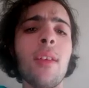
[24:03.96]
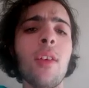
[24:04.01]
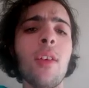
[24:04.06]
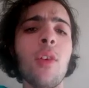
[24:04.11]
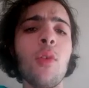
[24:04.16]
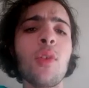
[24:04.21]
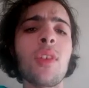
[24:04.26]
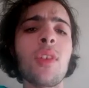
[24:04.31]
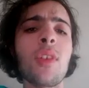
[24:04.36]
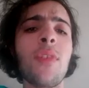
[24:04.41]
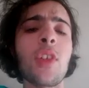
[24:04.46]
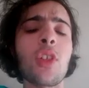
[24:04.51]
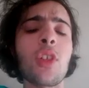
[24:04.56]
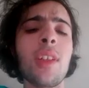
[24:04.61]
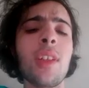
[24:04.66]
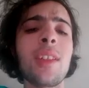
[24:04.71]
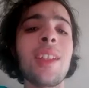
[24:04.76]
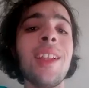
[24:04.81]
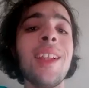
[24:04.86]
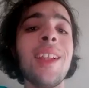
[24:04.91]
He was officially
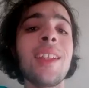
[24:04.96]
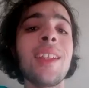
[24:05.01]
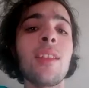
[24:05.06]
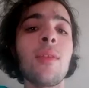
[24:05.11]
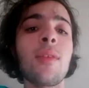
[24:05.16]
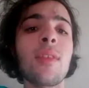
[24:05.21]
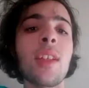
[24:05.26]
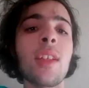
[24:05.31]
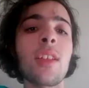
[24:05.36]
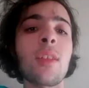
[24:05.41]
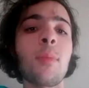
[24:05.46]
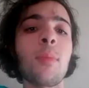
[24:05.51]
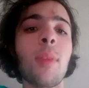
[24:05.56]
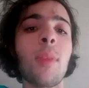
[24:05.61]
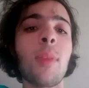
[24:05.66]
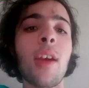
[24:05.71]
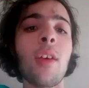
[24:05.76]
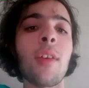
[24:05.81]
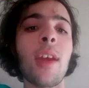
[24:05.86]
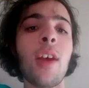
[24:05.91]
delisted, set to
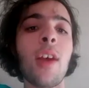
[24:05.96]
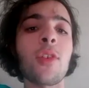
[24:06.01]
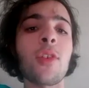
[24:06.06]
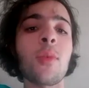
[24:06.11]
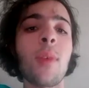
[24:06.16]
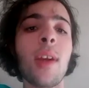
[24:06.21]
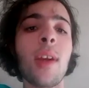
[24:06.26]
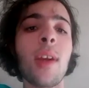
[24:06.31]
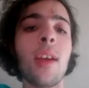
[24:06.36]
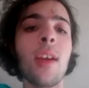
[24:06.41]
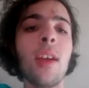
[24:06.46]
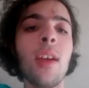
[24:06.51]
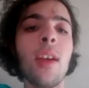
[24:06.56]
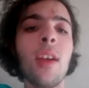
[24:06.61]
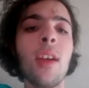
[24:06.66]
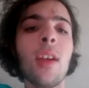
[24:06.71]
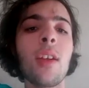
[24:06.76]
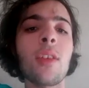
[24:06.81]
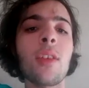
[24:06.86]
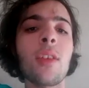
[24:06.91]
play on elsewhere.
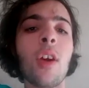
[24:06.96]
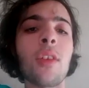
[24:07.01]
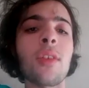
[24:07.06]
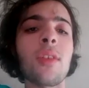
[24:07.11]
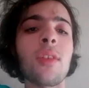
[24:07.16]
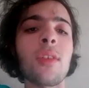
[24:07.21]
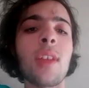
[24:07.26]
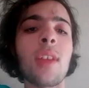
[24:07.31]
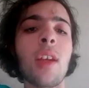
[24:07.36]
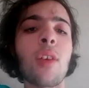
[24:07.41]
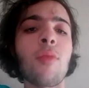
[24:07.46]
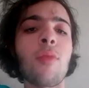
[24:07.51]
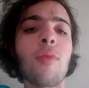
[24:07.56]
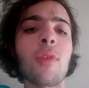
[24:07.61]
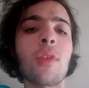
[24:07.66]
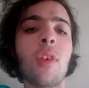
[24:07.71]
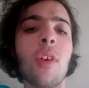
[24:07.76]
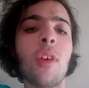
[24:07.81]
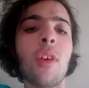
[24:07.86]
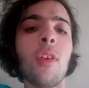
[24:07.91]
Tyson Stengel
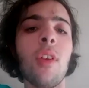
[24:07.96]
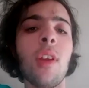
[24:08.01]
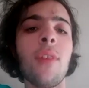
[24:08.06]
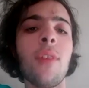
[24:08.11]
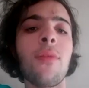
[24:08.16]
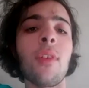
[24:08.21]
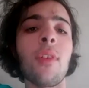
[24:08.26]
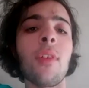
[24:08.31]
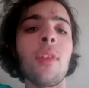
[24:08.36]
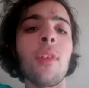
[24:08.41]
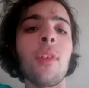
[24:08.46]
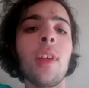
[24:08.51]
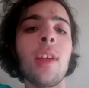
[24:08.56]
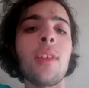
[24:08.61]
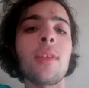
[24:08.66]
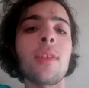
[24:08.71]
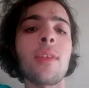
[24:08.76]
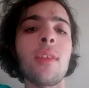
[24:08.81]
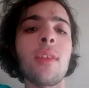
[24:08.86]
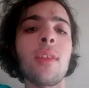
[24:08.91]
retired early for
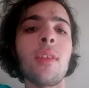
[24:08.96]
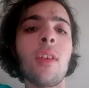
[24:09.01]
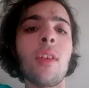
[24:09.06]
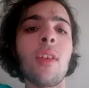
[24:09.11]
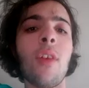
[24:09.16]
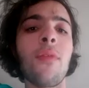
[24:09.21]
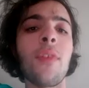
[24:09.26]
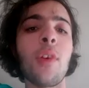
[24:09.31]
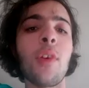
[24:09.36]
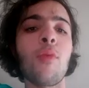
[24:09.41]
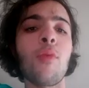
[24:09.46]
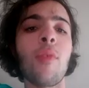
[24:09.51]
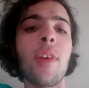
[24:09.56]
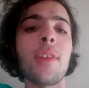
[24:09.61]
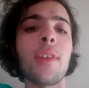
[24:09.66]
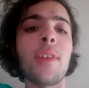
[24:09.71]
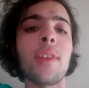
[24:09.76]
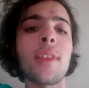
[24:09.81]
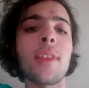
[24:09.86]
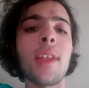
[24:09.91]
off-field
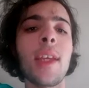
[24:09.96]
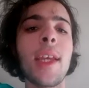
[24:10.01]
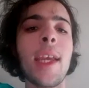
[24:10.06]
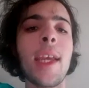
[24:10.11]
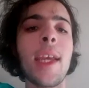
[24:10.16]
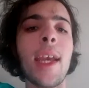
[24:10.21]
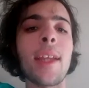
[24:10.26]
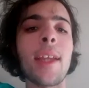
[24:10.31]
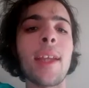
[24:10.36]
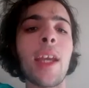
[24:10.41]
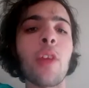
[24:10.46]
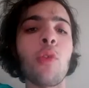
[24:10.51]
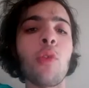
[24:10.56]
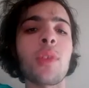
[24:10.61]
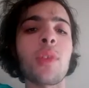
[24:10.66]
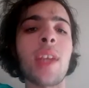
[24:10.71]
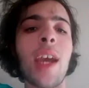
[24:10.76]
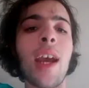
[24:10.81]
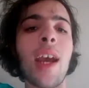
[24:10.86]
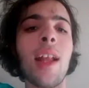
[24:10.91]
reasons. Daniel
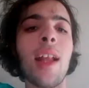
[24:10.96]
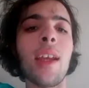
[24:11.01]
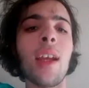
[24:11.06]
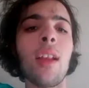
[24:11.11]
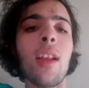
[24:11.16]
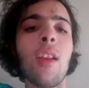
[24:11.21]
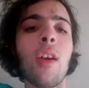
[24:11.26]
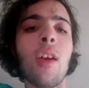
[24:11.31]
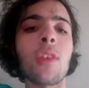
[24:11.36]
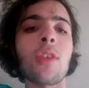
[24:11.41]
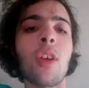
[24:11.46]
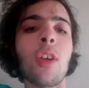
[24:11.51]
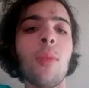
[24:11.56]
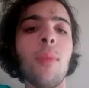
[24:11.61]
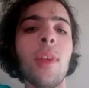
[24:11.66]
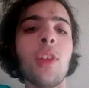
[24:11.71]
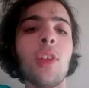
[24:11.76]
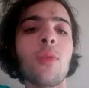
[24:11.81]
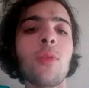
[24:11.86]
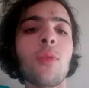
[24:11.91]
Talia, like Tom
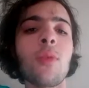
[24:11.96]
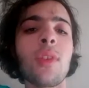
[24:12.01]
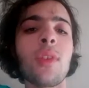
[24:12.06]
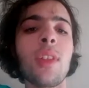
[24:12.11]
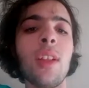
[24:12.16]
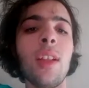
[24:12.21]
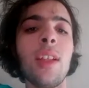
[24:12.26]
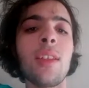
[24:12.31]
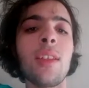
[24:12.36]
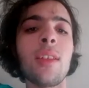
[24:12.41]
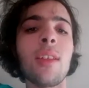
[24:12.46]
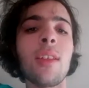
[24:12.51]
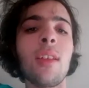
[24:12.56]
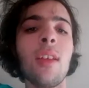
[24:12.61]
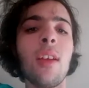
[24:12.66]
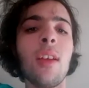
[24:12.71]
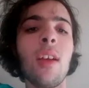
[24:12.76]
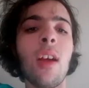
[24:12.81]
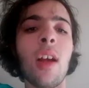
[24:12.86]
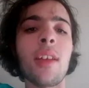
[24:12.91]
Lynch, was delisted.
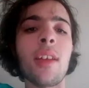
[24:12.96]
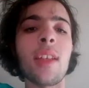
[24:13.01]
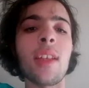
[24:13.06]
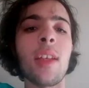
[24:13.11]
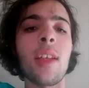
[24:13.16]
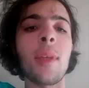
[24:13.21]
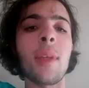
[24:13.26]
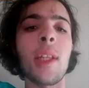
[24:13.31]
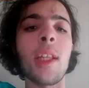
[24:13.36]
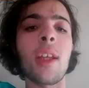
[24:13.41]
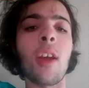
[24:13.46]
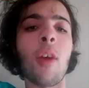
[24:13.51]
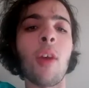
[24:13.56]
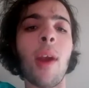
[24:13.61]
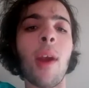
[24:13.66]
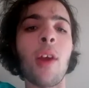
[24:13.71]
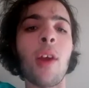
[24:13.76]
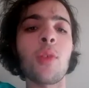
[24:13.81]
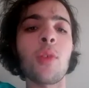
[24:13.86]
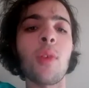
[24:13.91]
I see him didn't go
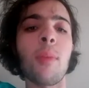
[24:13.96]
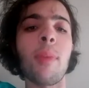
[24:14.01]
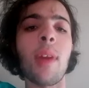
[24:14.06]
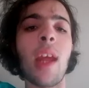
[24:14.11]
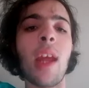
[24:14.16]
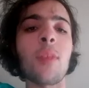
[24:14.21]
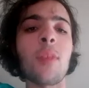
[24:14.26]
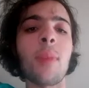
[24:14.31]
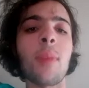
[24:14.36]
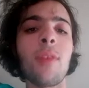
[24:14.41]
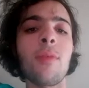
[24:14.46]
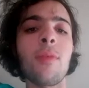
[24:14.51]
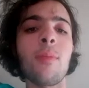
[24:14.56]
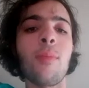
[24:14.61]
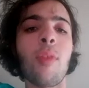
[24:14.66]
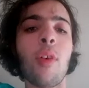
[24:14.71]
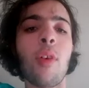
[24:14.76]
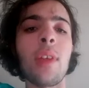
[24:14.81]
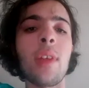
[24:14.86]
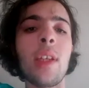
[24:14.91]
elsewhere, but has been
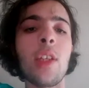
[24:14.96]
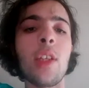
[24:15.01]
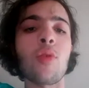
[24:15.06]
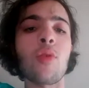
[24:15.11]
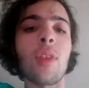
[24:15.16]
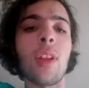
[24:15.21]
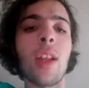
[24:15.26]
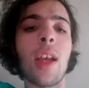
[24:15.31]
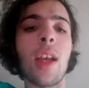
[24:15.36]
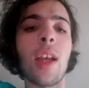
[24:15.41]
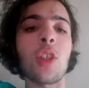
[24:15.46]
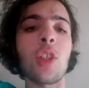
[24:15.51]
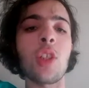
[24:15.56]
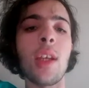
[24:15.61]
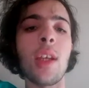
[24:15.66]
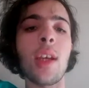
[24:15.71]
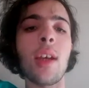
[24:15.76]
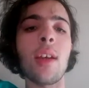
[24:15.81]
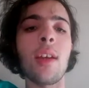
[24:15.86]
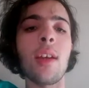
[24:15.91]
prone to injury the last
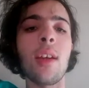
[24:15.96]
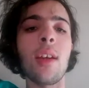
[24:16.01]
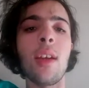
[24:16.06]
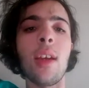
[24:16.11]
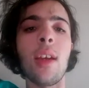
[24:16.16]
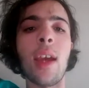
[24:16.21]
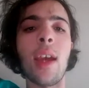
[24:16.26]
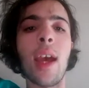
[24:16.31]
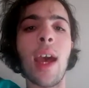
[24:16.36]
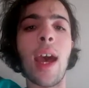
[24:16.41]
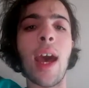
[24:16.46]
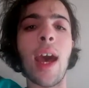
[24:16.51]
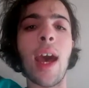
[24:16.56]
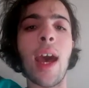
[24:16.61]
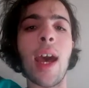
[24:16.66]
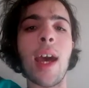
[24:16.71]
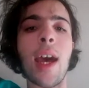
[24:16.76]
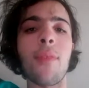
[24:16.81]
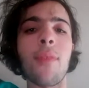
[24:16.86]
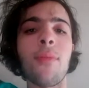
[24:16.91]
year.
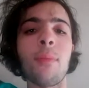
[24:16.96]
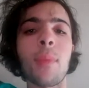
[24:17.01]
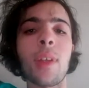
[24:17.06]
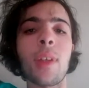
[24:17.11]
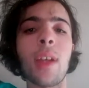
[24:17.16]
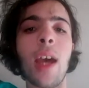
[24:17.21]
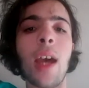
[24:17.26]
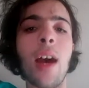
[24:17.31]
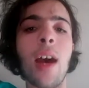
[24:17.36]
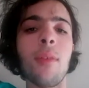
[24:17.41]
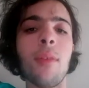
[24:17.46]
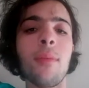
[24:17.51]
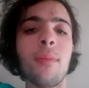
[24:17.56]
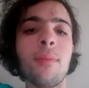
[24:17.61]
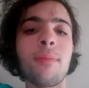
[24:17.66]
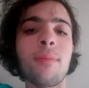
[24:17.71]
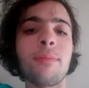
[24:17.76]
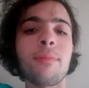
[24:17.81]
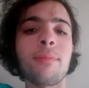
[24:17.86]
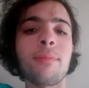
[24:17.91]
From Carlton,